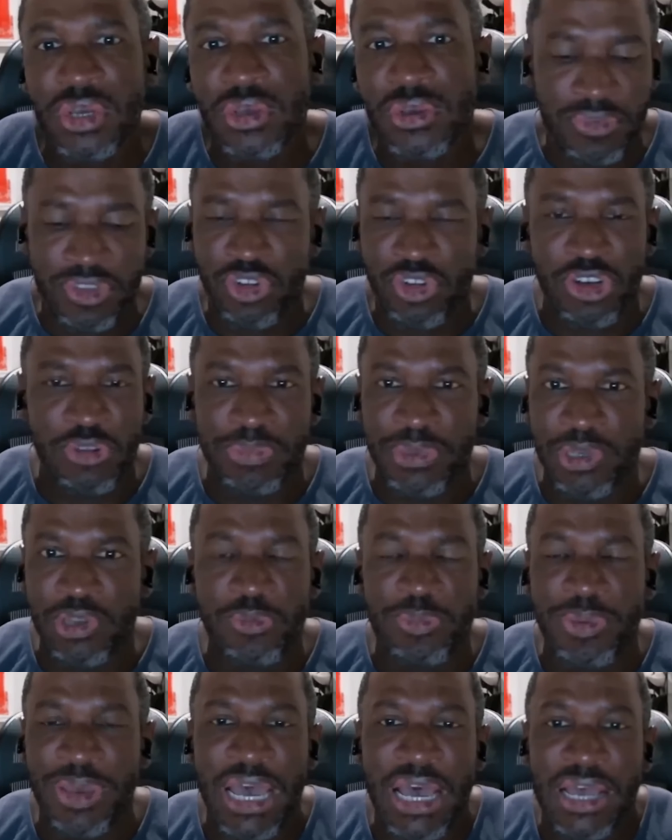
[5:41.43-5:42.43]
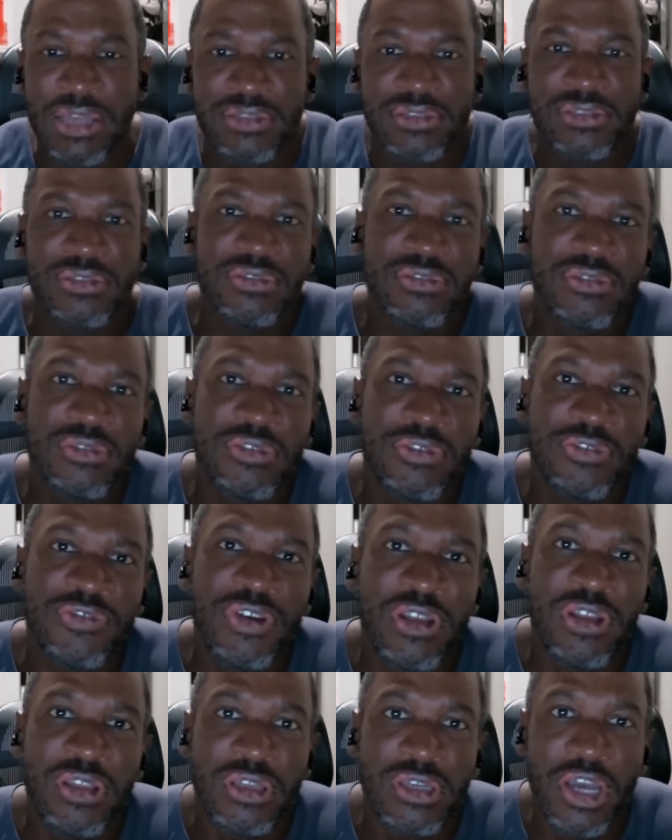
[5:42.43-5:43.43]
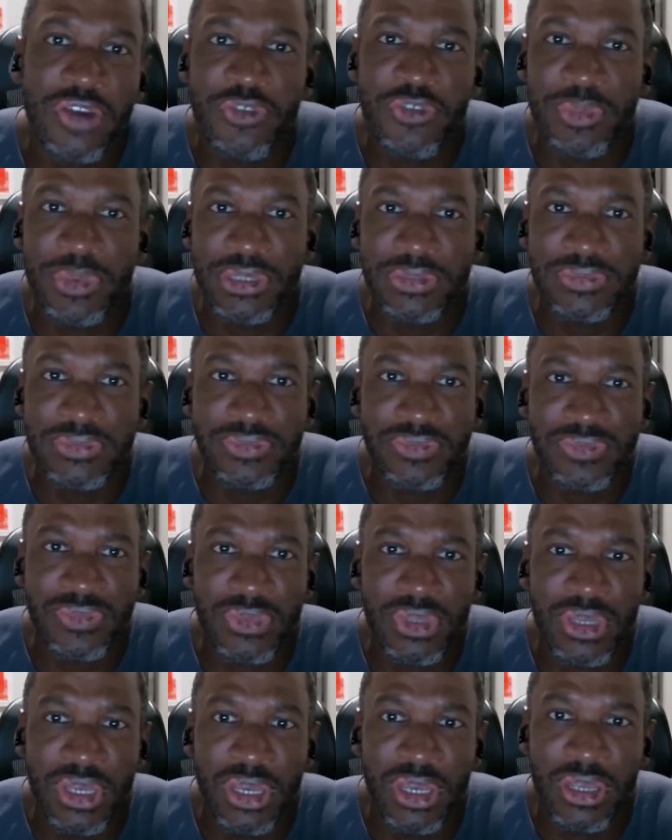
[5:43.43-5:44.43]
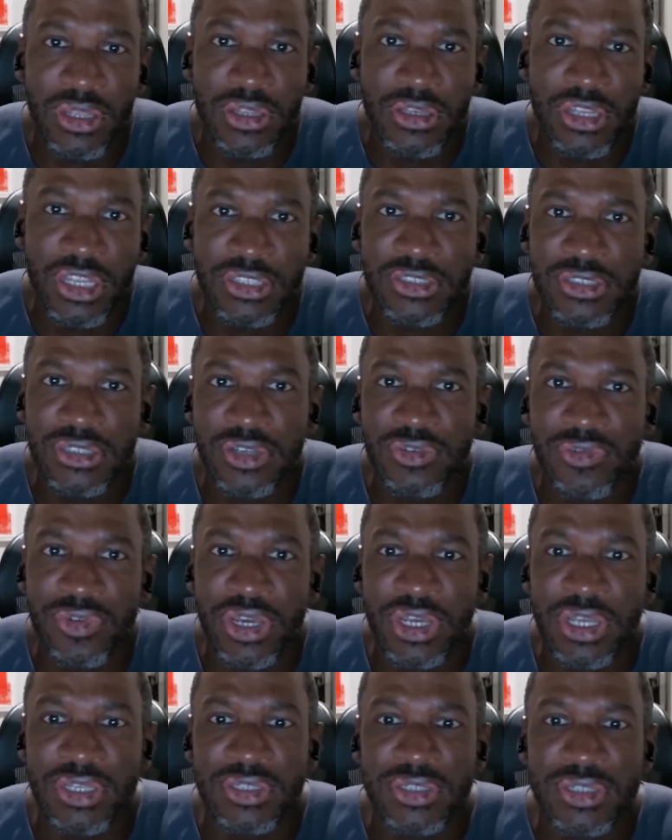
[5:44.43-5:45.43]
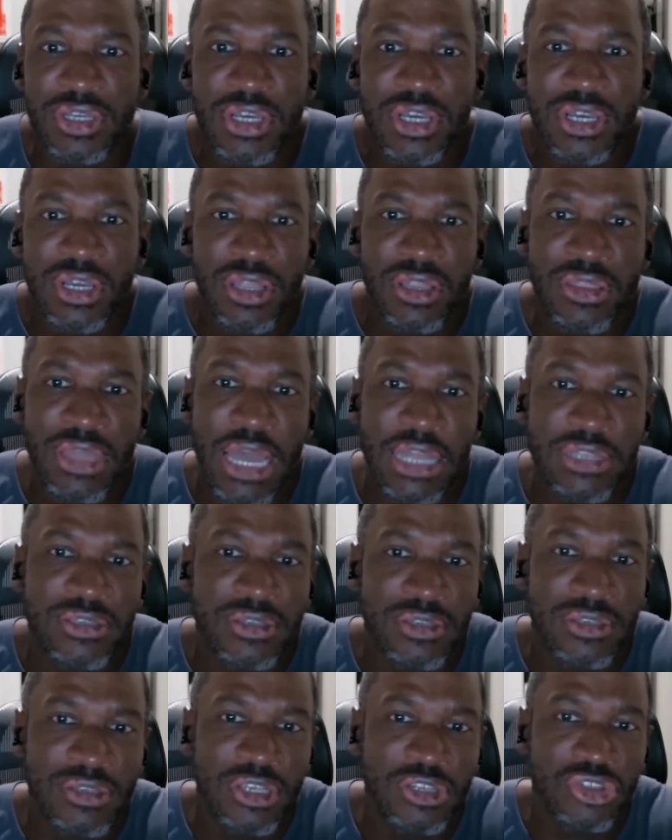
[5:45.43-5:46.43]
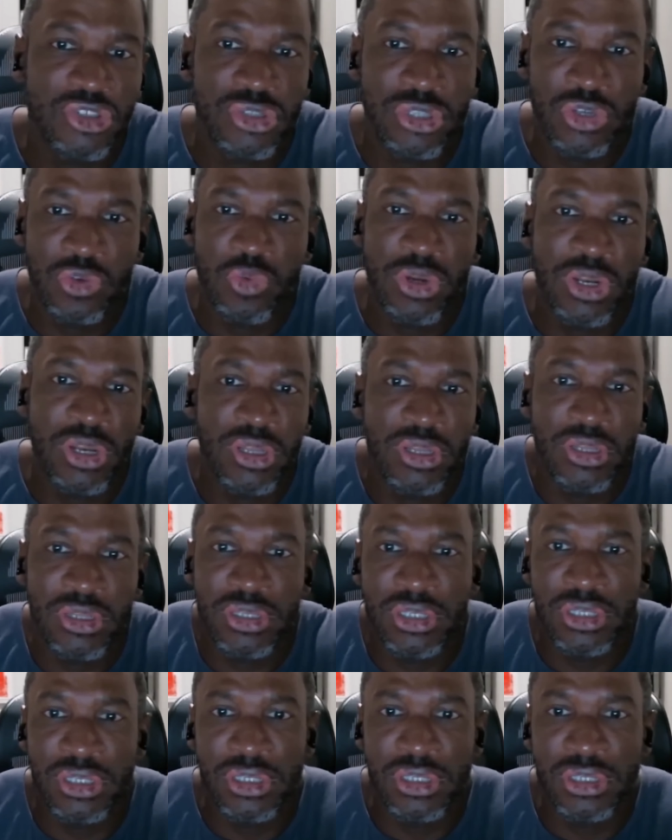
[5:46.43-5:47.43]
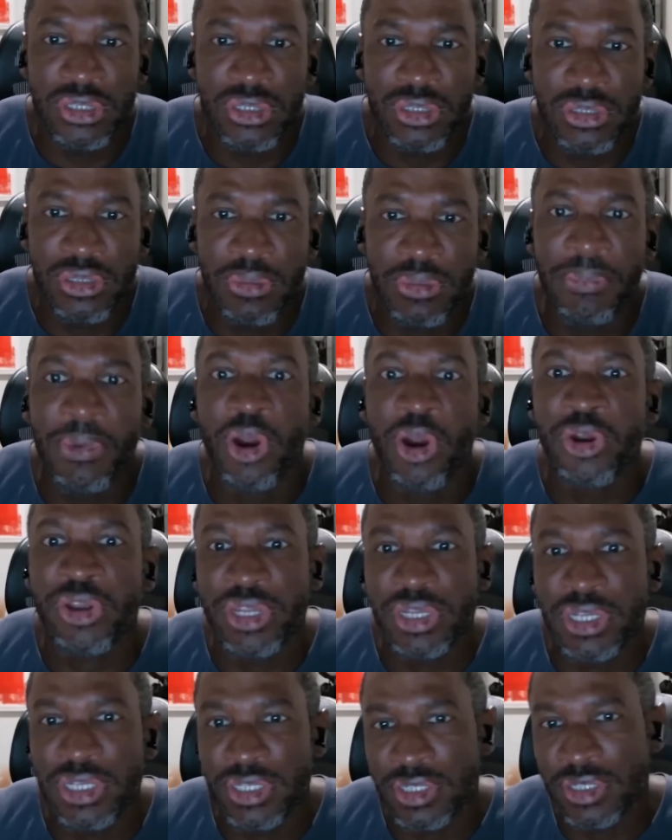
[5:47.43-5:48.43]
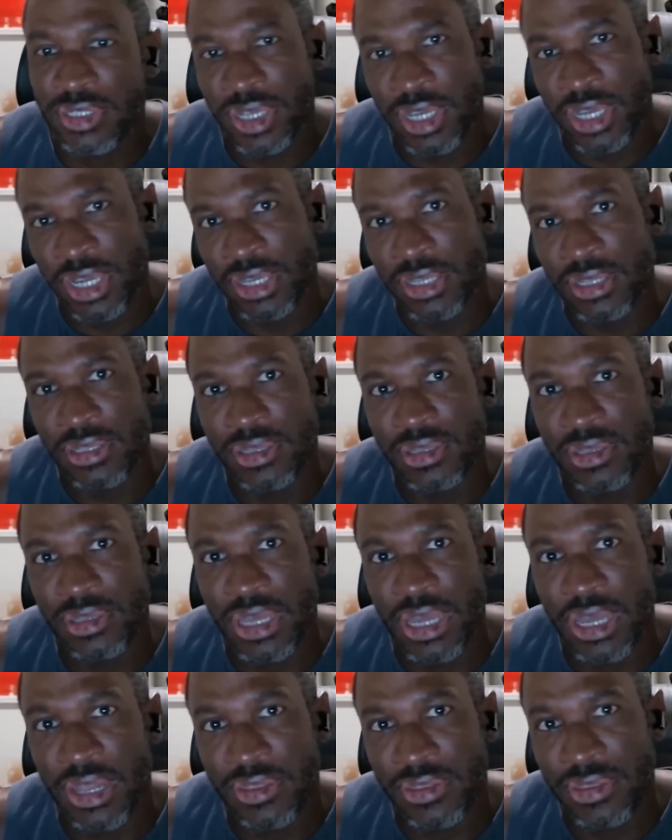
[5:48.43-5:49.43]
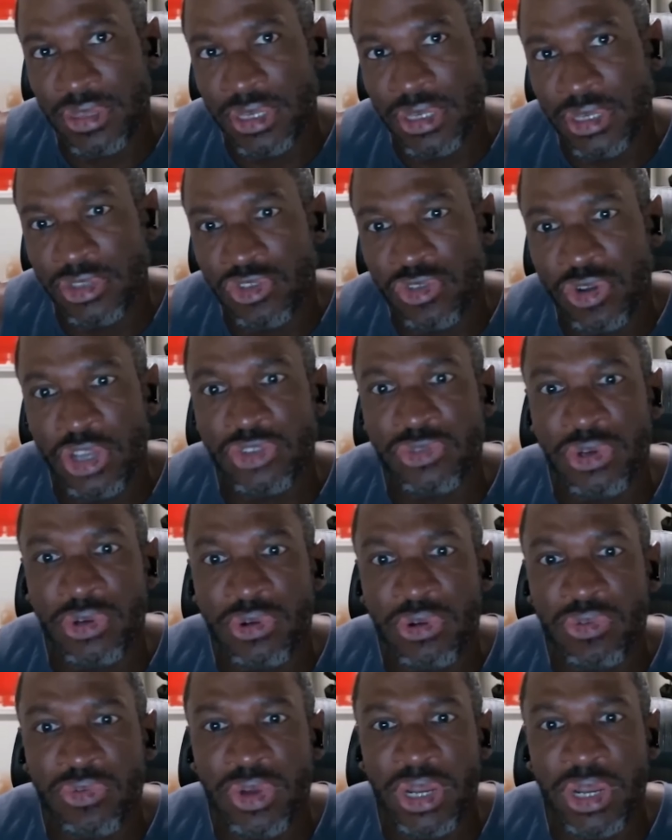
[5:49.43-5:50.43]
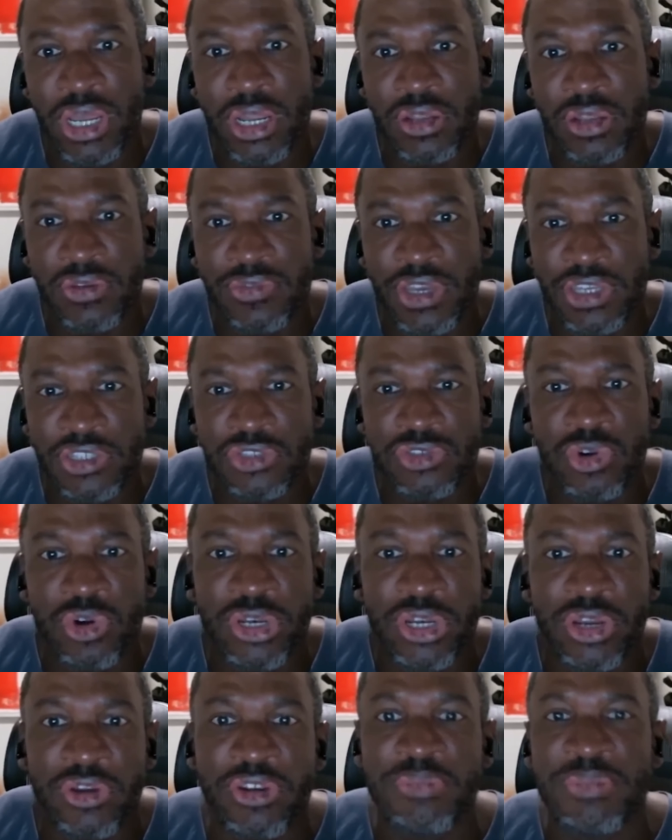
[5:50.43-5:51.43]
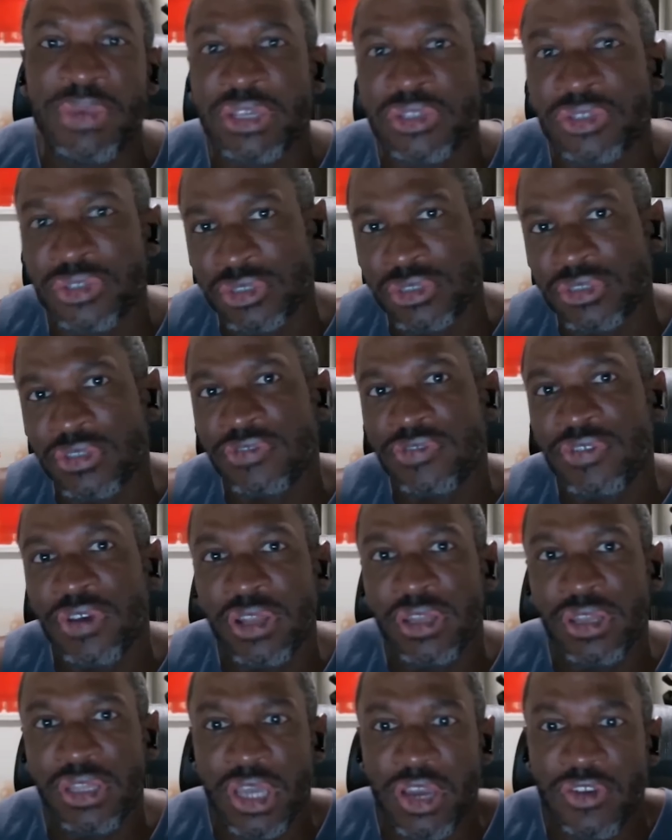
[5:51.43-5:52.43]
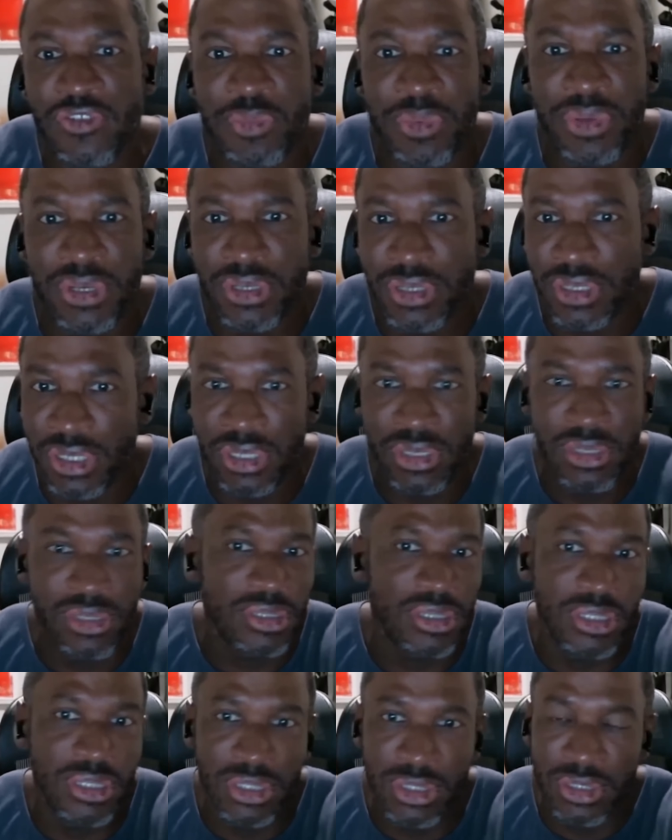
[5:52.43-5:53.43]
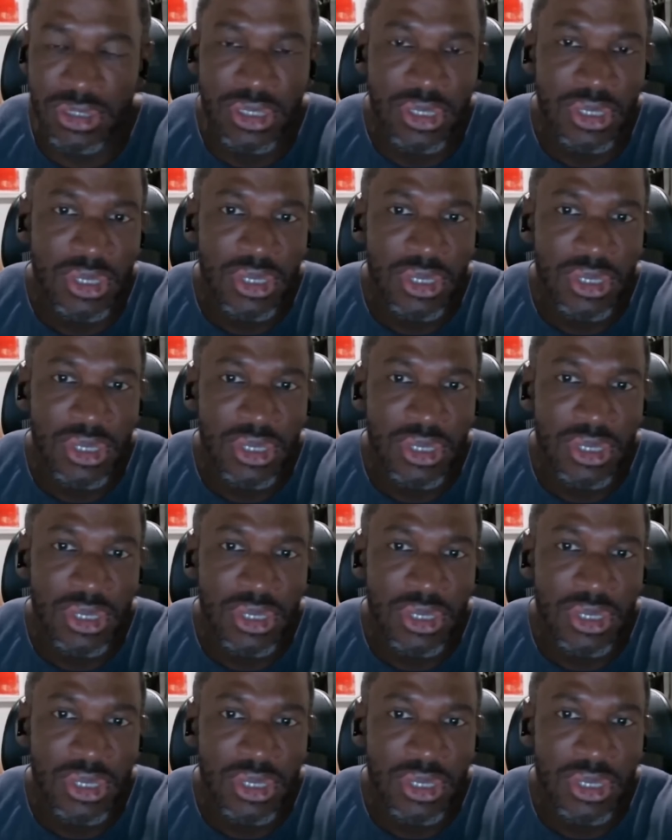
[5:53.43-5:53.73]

sort of bill passed to fund the government and the debt ceiling raised, that's essentially when the market is saying that the Treasury will run out of extraordinary measures to fund the government in the